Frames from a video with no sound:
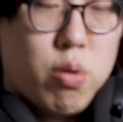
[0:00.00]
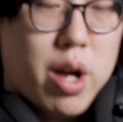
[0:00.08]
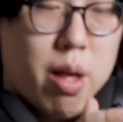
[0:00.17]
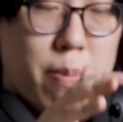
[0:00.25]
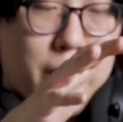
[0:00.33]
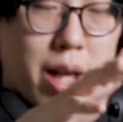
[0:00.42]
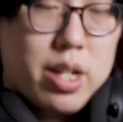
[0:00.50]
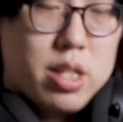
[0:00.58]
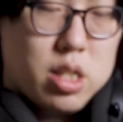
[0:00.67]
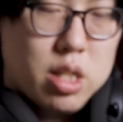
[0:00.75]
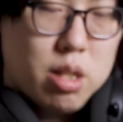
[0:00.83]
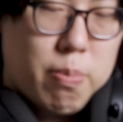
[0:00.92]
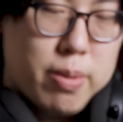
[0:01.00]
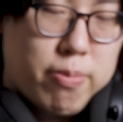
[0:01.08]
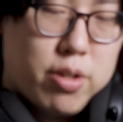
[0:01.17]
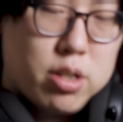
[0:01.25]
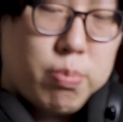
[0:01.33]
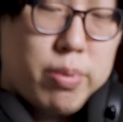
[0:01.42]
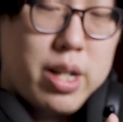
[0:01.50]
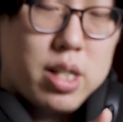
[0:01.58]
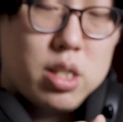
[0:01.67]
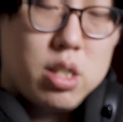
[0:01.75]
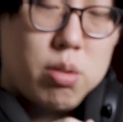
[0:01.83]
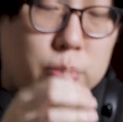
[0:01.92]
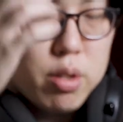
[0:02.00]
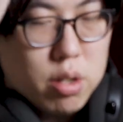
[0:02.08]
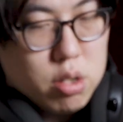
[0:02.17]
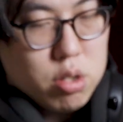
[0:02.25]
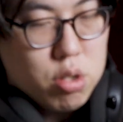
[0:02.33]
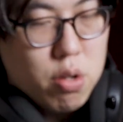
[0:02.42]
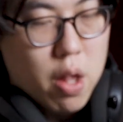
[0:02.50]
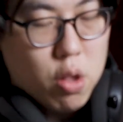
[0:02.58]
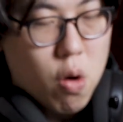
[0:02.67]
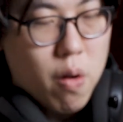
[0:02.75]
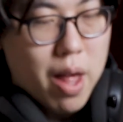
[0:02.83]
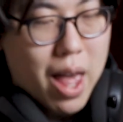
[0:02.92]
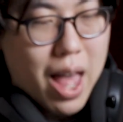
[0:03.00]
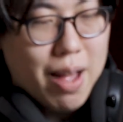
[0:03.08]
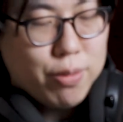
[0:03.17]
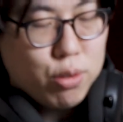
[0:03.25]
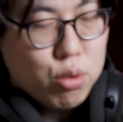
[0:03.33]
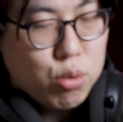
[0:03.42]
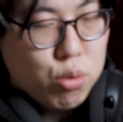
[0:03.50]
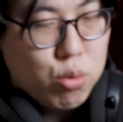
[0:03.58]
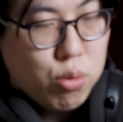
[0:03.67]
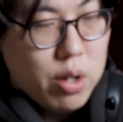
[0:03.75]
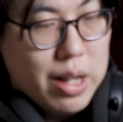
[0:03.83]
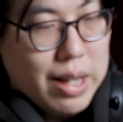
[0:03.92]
Why I buy this in the first place is because you don't have to.